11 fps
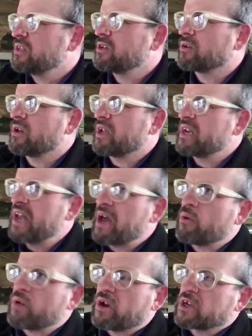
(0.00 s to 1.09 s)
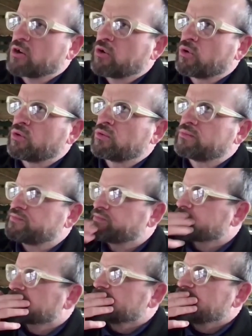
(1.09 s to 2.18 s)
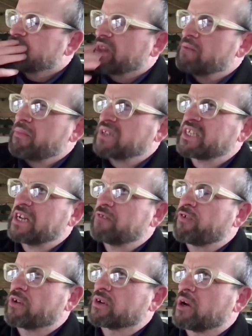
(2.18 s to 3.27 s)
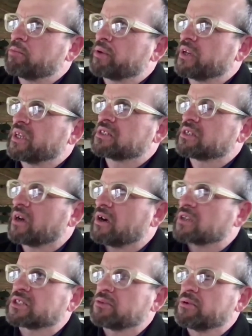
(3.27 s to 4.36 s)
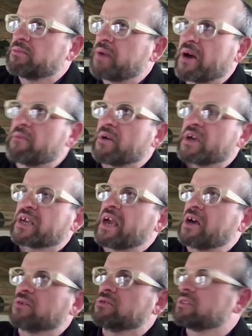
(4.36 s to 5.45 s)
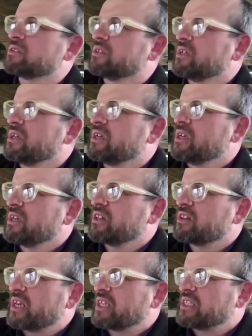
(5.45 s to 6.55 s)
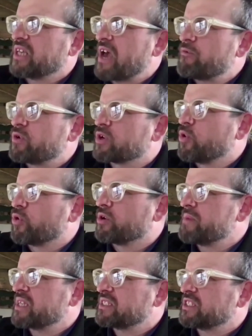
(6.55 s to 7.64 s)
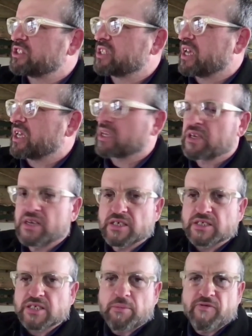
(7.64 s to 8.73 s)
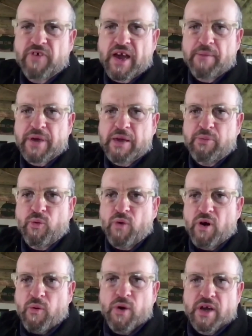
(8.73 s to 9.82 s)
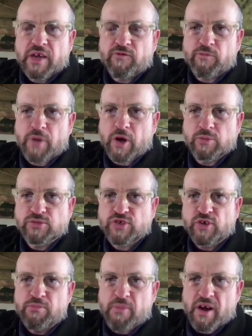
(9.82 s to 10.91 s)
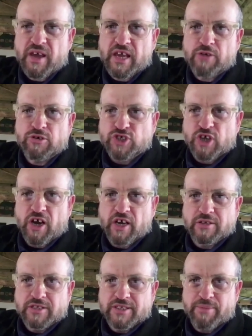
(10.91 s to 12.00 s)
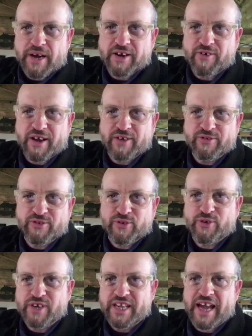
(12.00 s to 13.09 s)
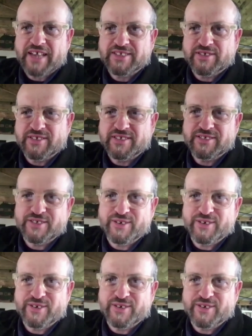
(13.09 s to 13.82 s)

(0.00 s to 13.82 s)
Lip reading: like now when I call my telephone company to ask them about my account, they have a recorded message saying some of our people are working from home, so you might hear a child in the background or a cat, and,